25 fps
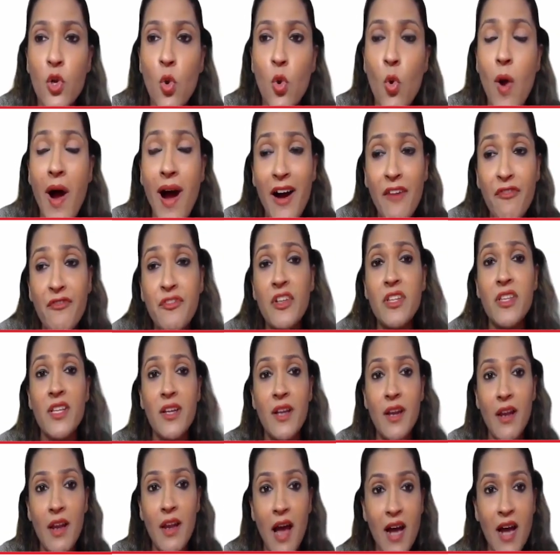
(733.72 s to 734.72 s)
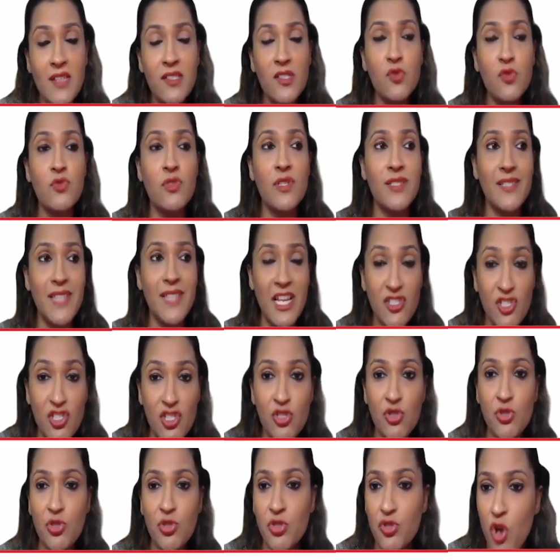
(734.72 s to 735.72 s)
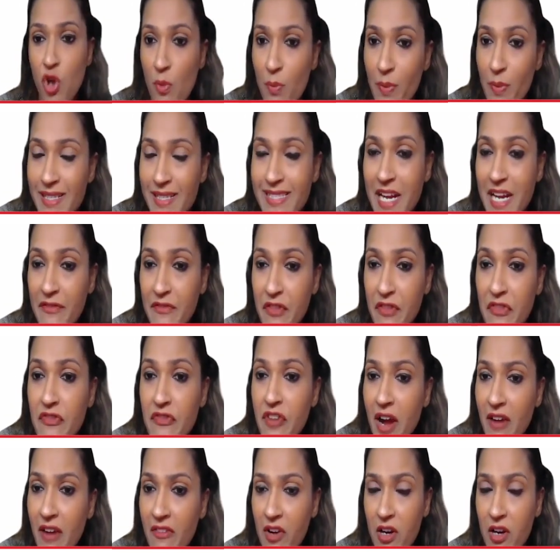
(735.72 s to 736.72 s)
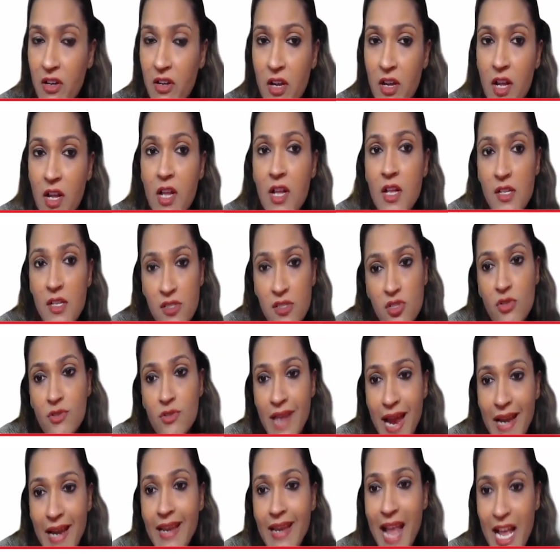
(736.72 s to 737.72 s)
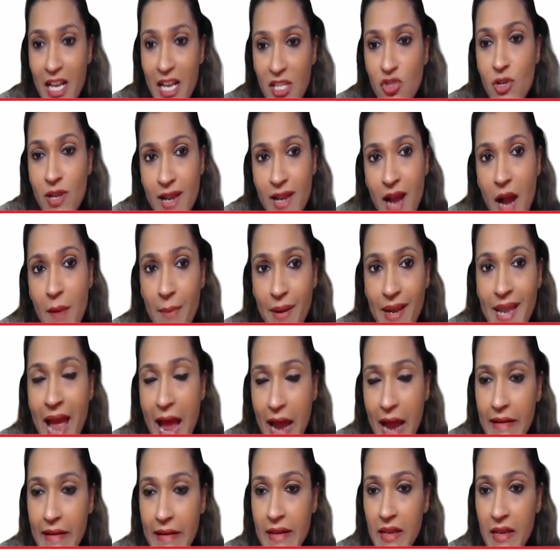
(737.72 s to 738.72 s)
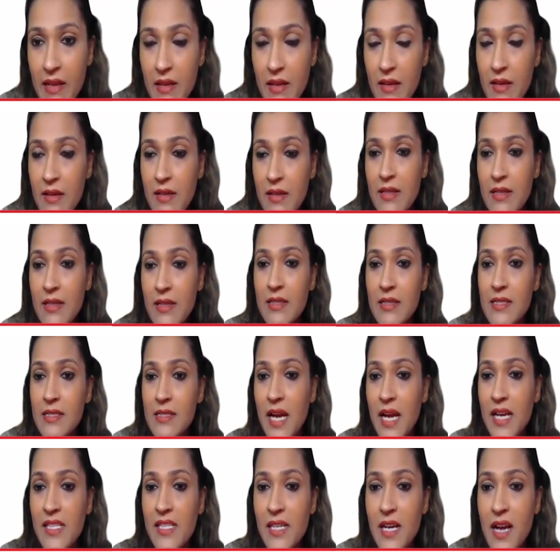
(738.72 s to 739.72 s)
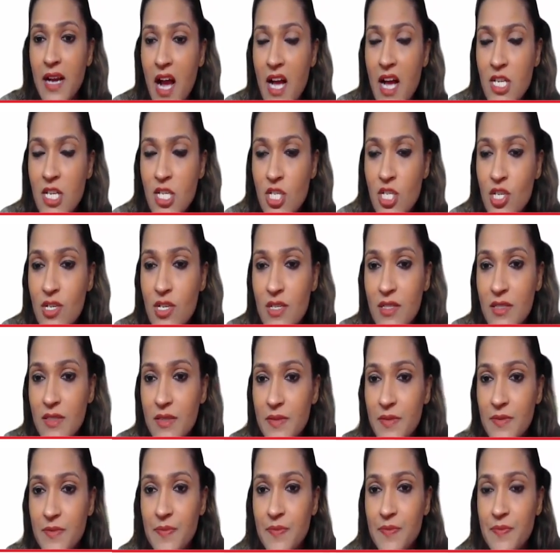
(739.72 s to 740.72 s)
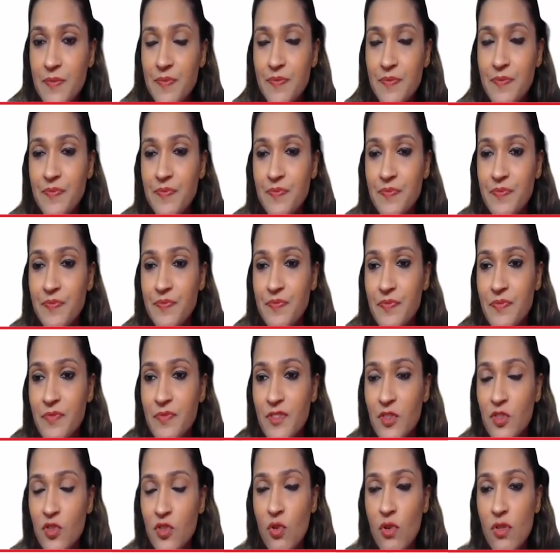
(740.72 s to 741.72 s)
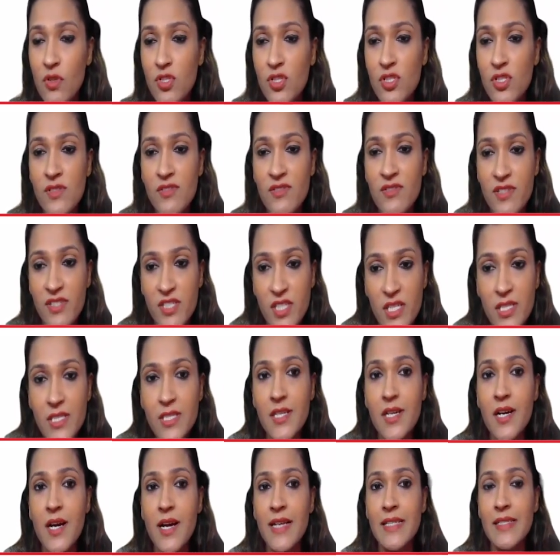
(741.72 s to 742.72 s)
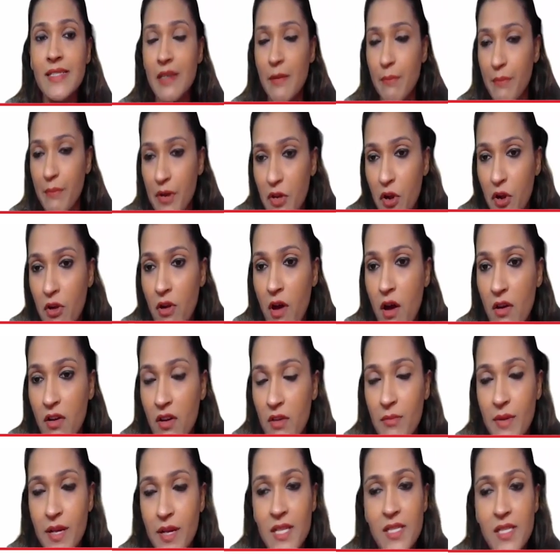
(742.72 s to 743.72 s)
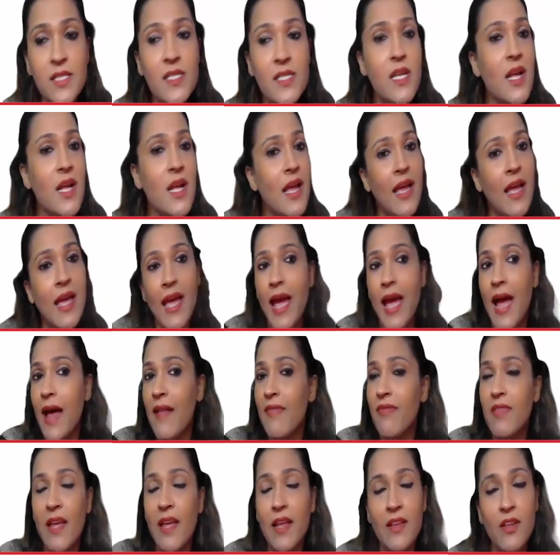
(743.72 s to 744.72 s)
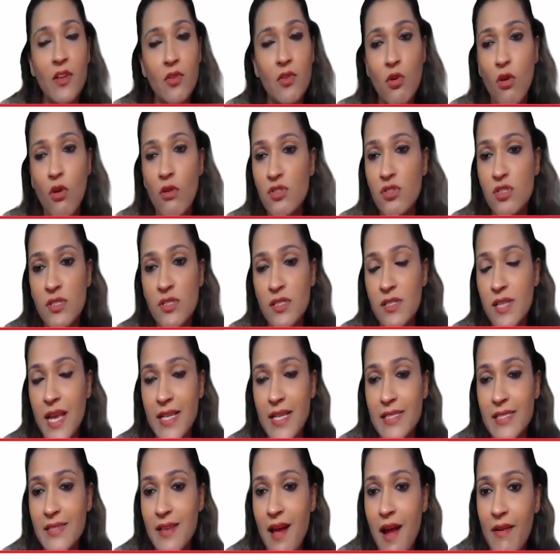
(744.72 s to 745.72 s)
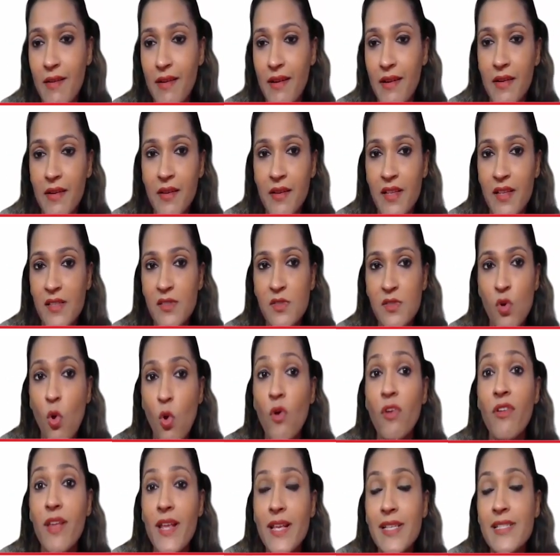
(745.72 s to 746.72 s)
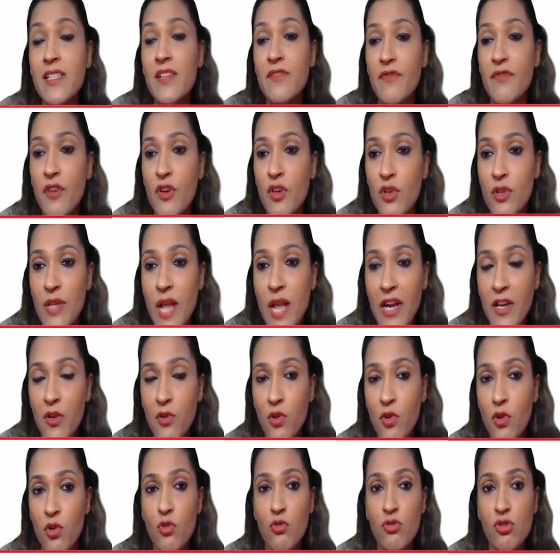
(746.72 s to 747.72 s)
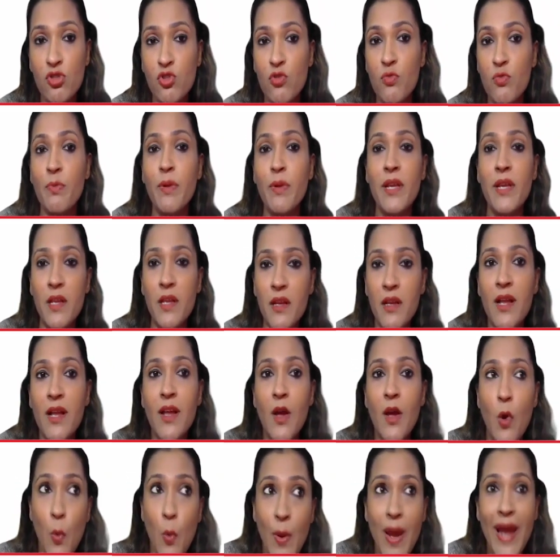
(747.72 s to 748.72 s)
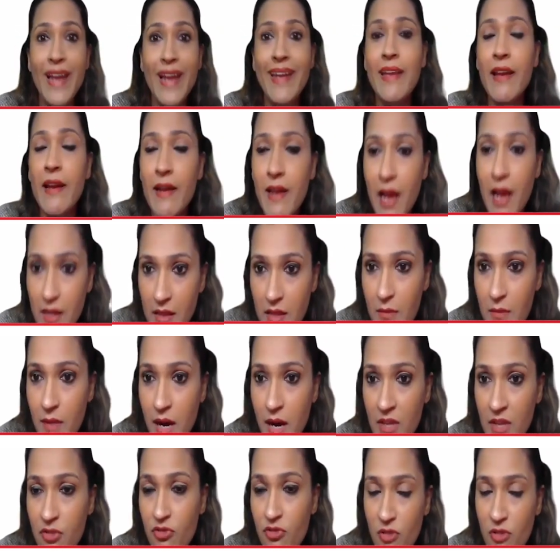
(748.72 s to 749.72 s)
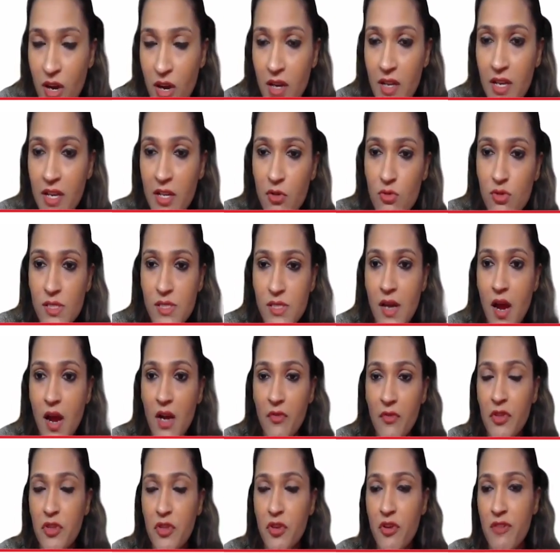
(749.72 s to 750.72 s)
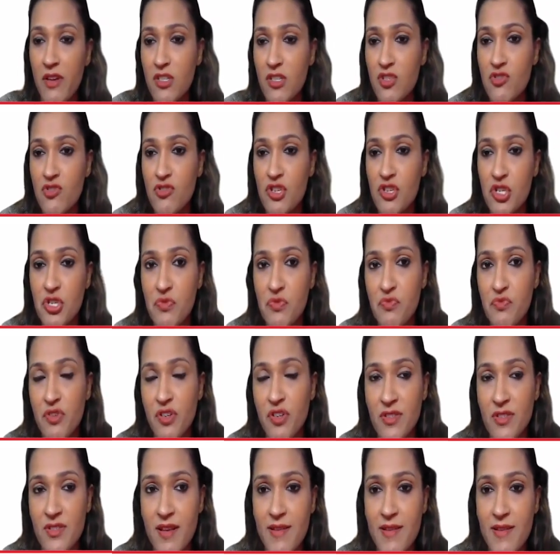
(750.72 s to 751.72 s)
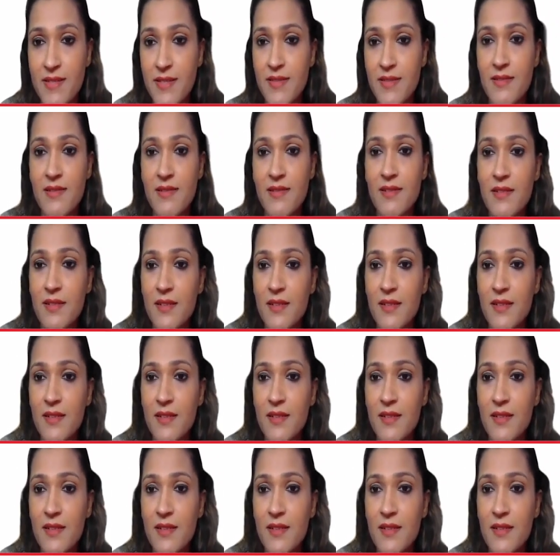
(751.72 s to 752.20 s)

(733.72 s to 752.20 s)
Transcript: to after the class, to the session, to the topics that we've covered. So that will actually come in handy. Right, Akash? So just register and submit your documents. And then, you know, just kickstart it. There's no reason for you that, you know, you should be waiting another month really to start with your registration process.